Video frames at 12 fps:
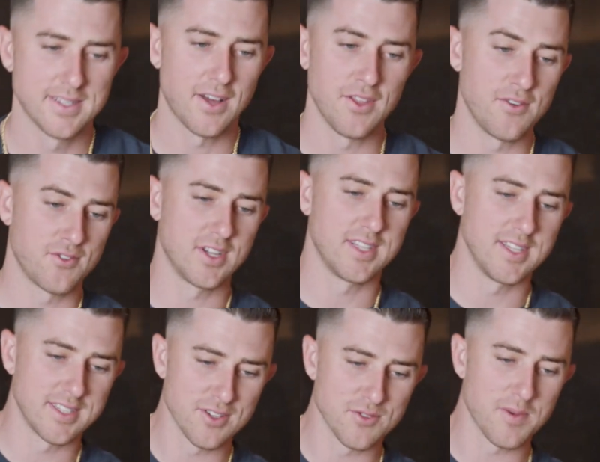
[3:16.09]
I'll never forget
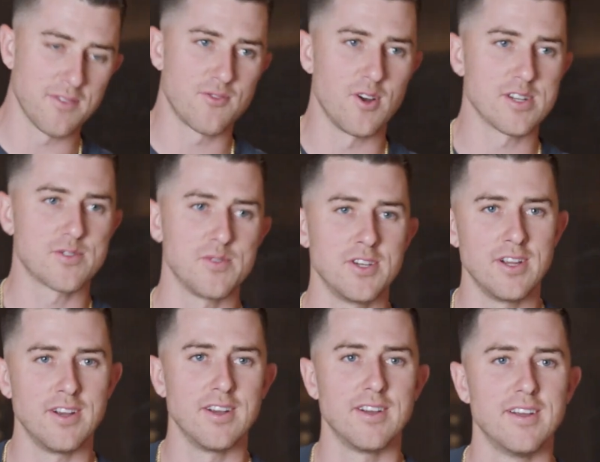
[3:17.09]
this. This is my freshman
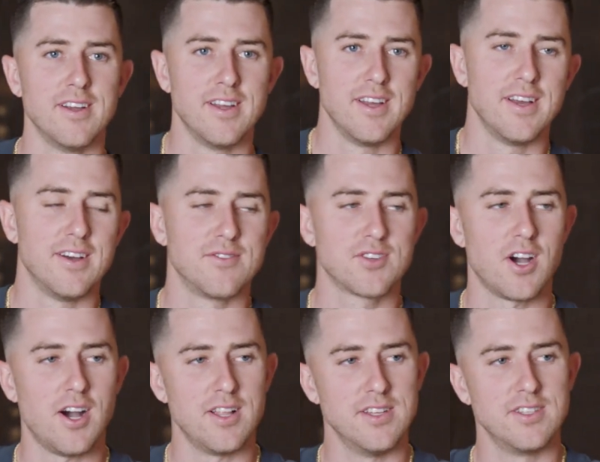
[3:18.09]
year of
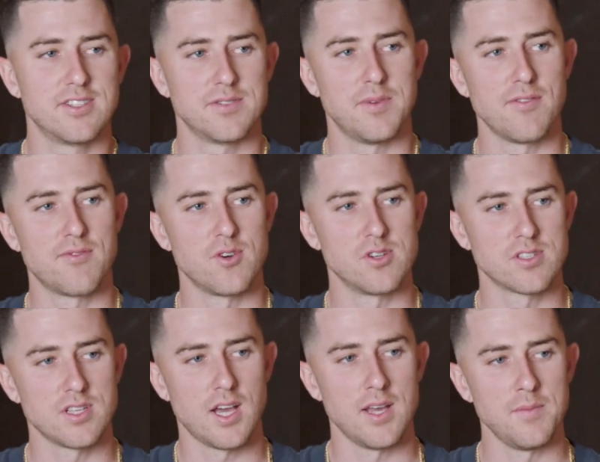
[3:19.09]
college, my
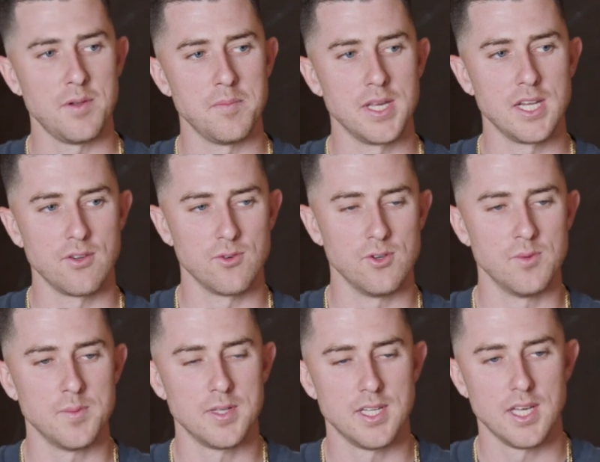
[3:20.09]
first time in a meeting
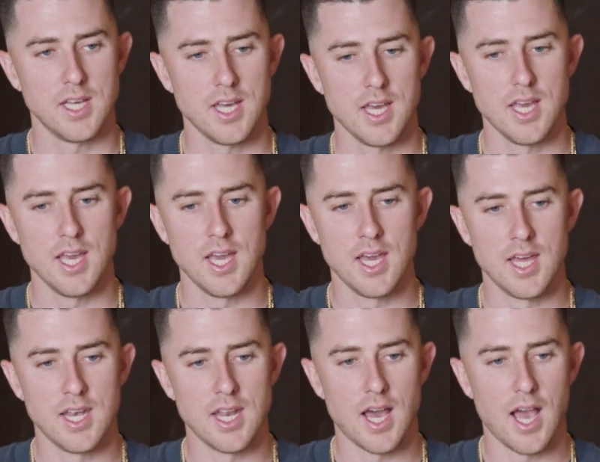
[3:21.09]
room.
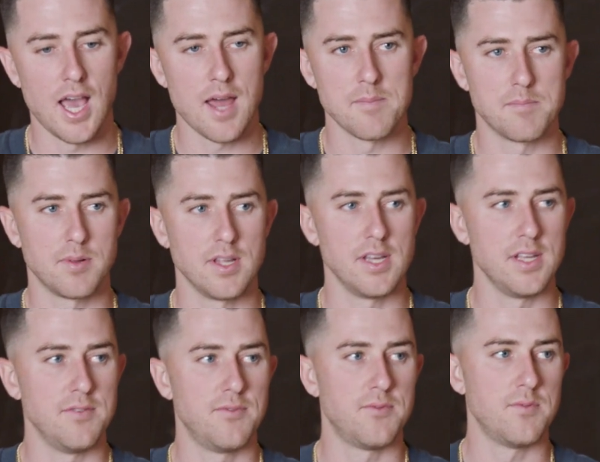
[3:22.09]
And I hadn't
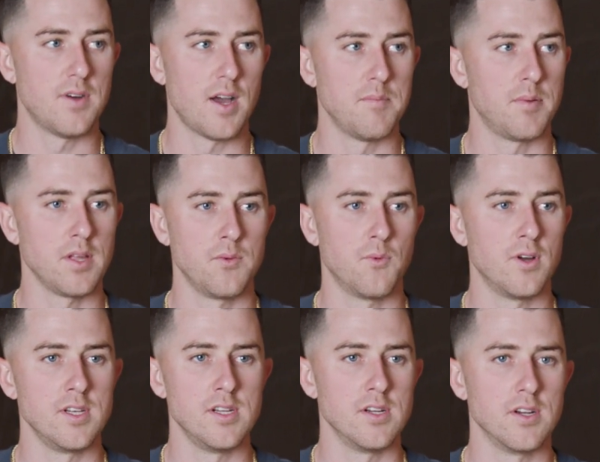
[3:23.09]
played, I played
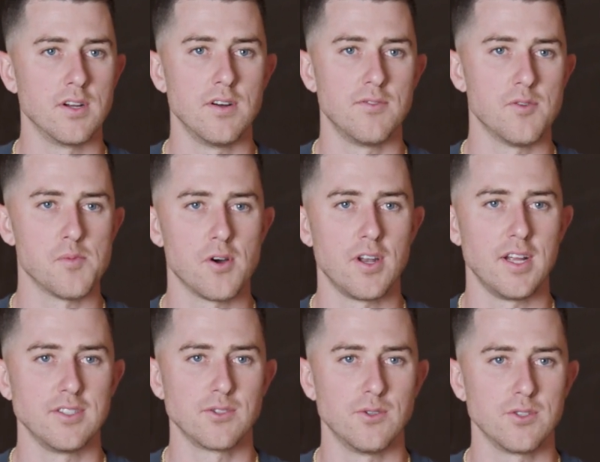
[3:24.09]
one year of football in
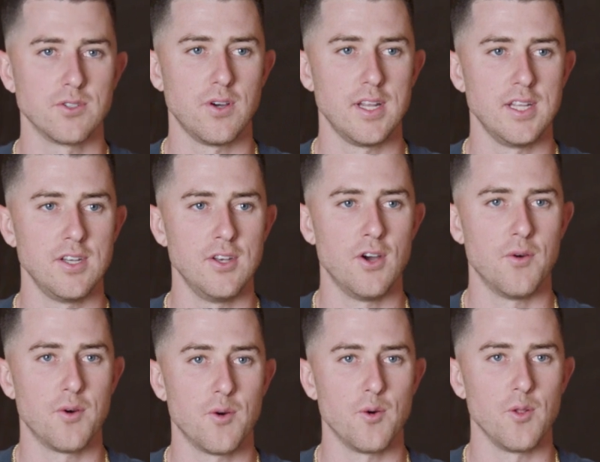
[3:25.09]
high school, so I didn't
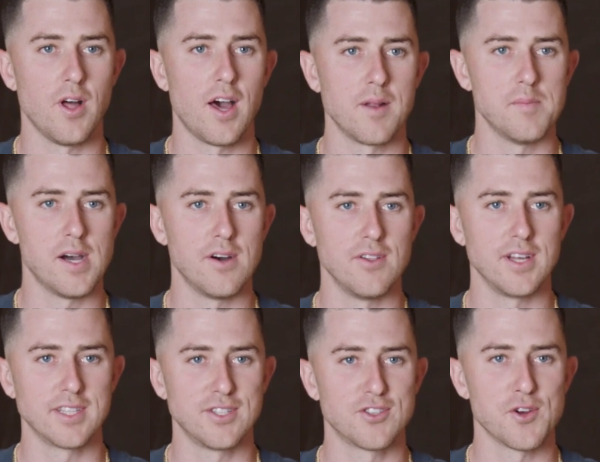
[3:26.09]
know a whole lot about
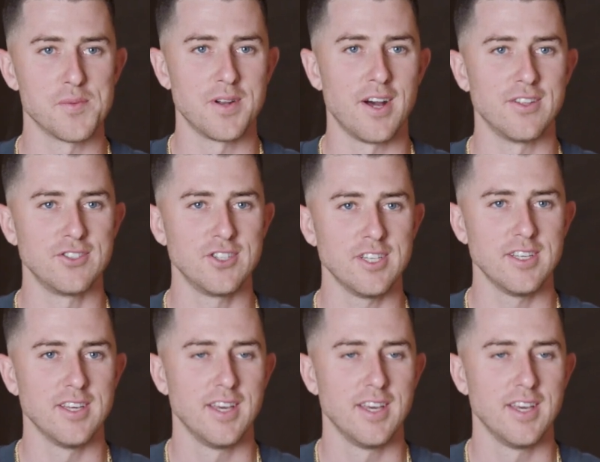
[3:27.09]
like the terminology.